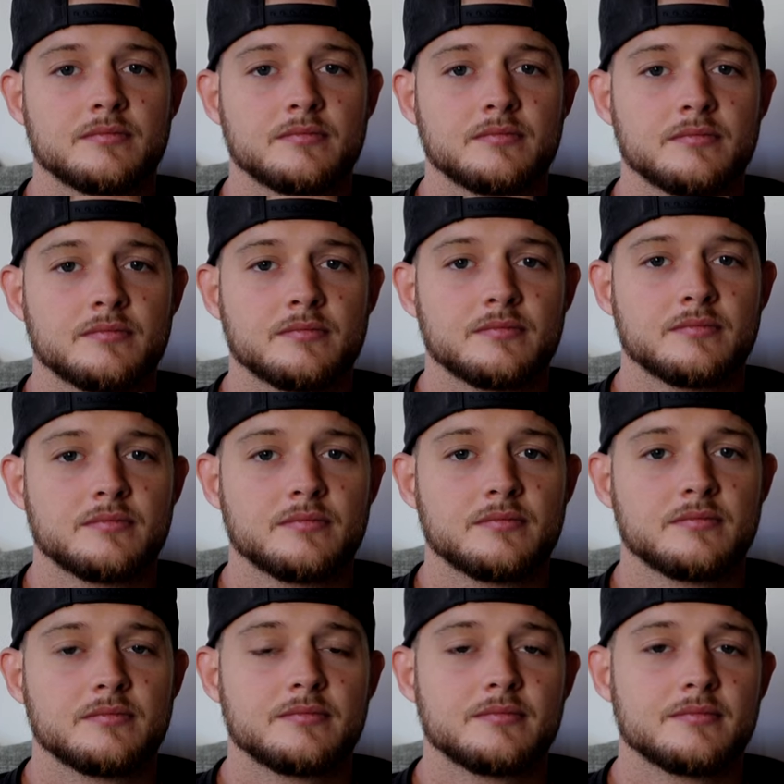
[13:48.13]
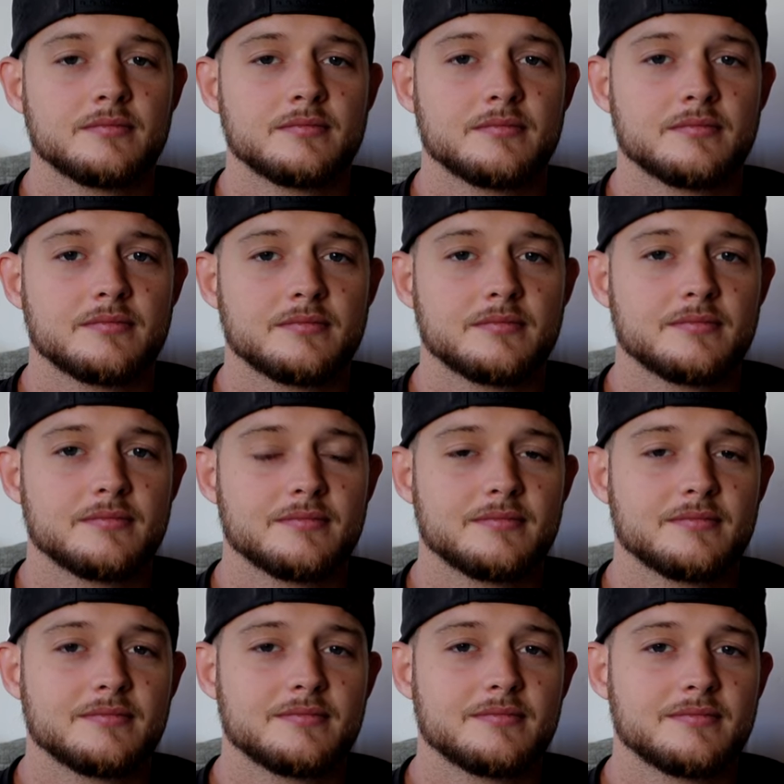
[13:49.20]

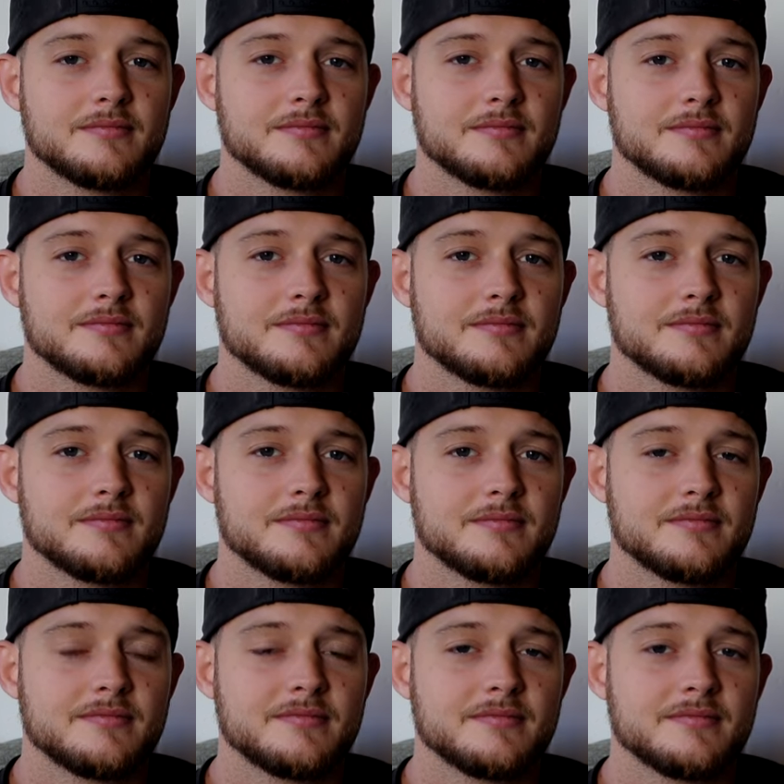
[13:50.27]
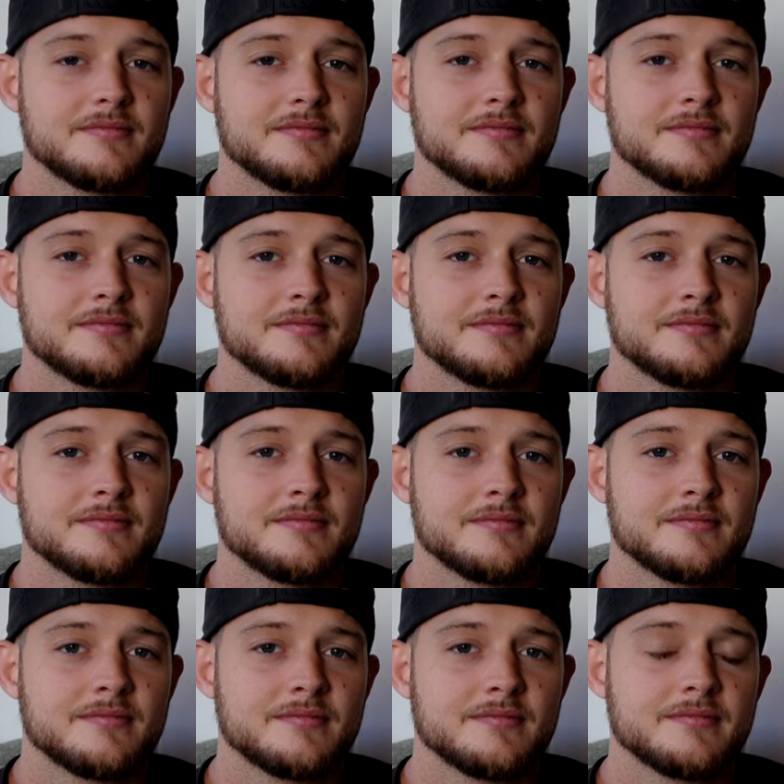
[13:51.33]

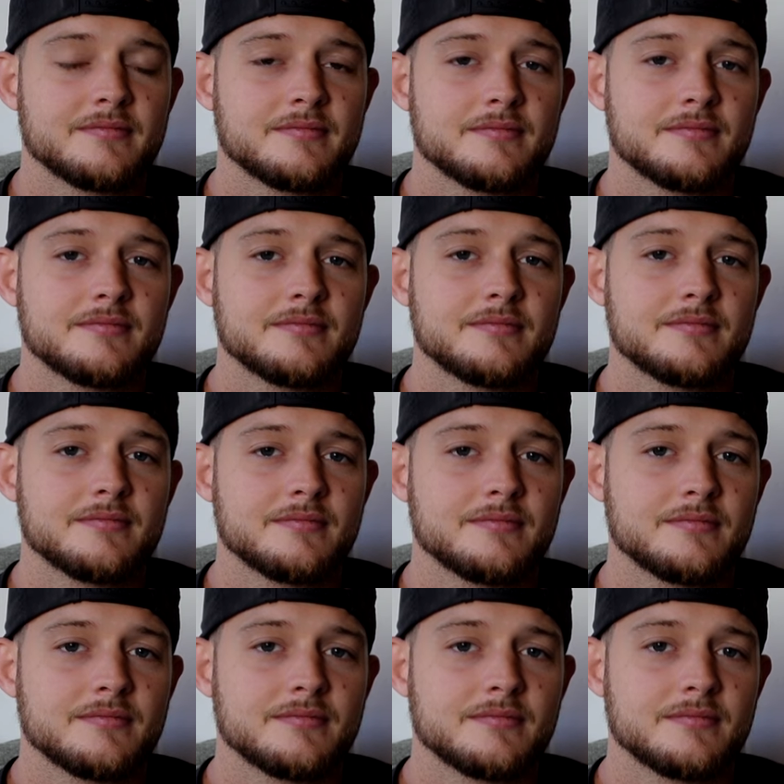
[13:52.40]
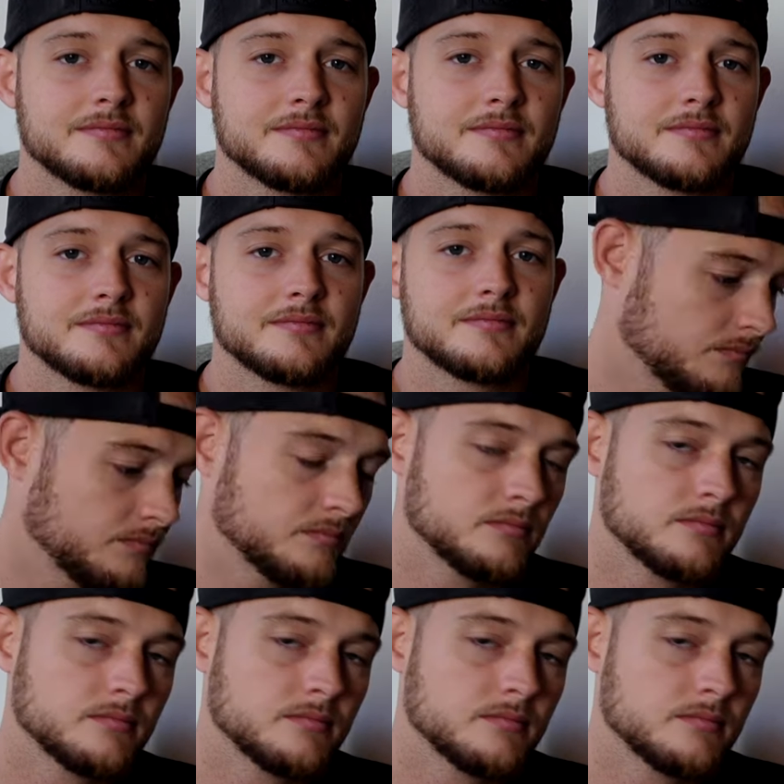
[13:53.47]
[no speech]